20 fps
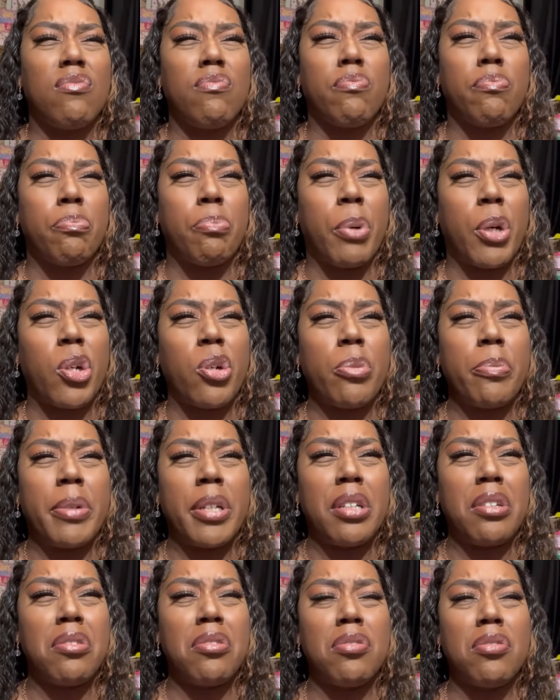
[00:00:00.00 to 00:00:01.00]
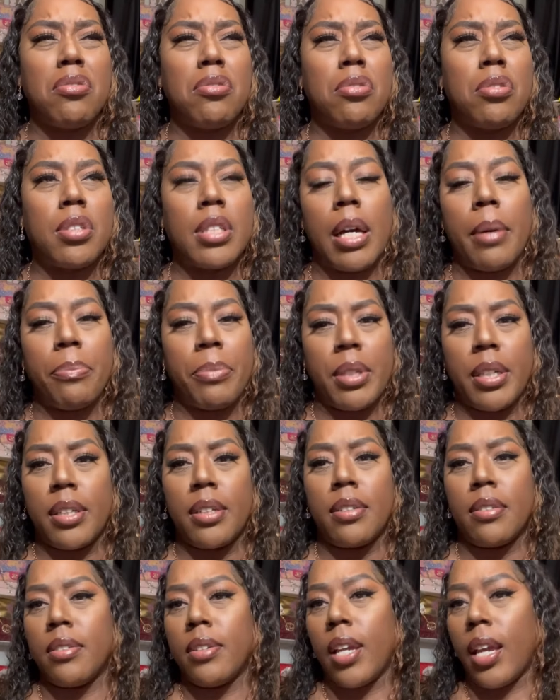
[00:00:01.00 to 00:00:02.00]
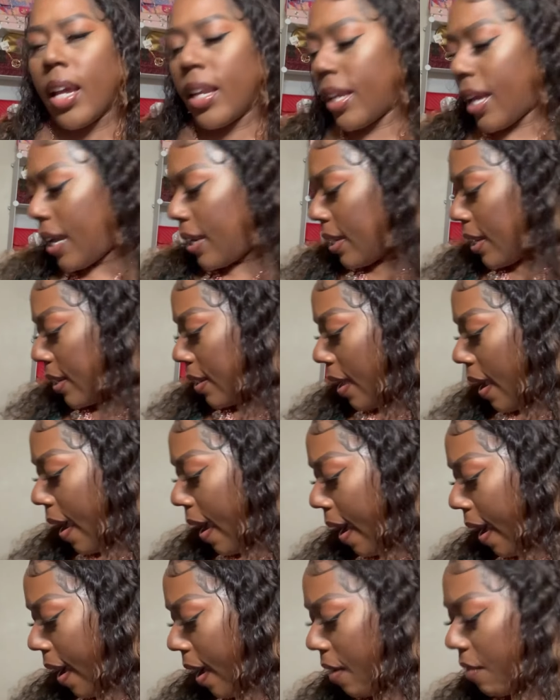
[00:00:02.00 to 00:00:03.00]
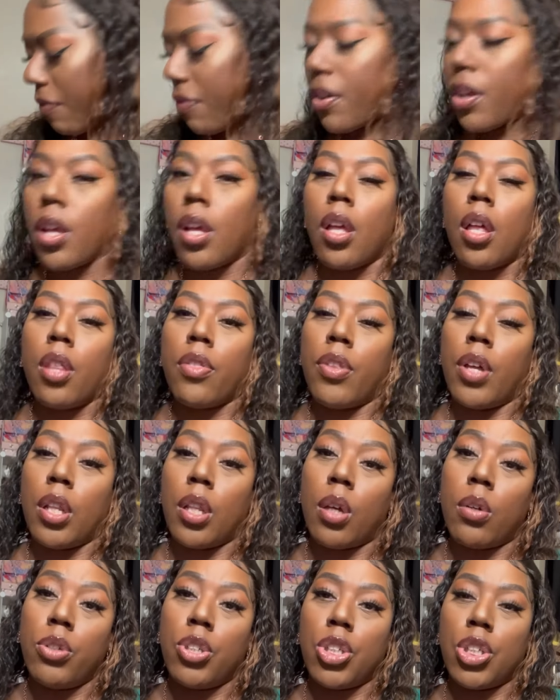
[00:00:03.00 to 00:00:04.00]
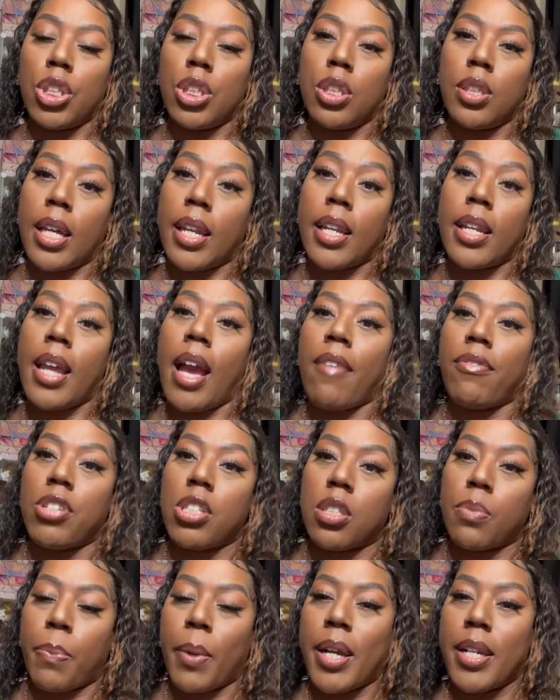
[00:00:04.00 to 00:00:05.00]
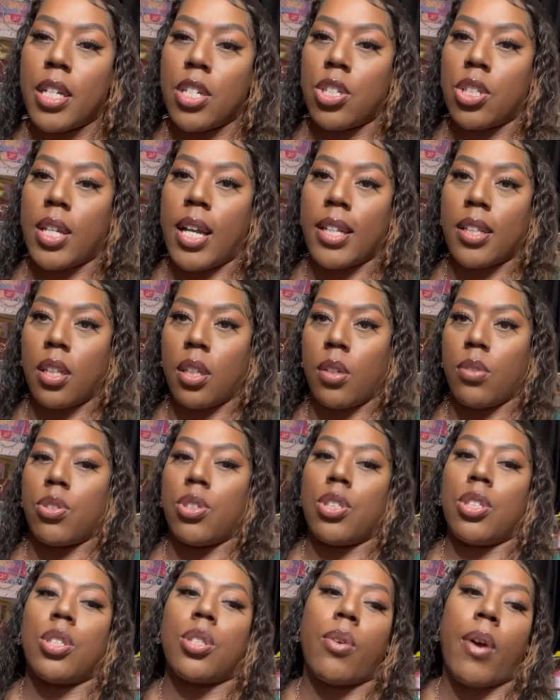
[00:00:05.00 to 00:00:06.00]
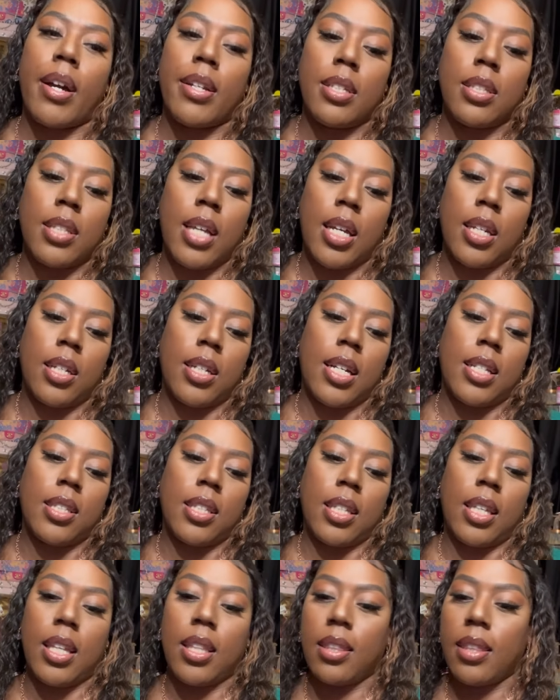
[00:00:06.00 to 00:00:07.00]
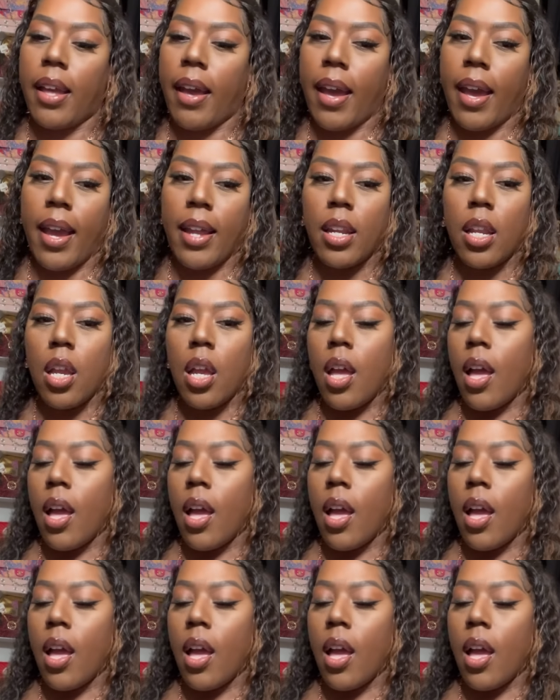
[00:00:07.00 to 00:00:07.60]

bourbon something and they didn't have the lotion. They didn't have the spray. They just had the lotion. So I decided not to get that.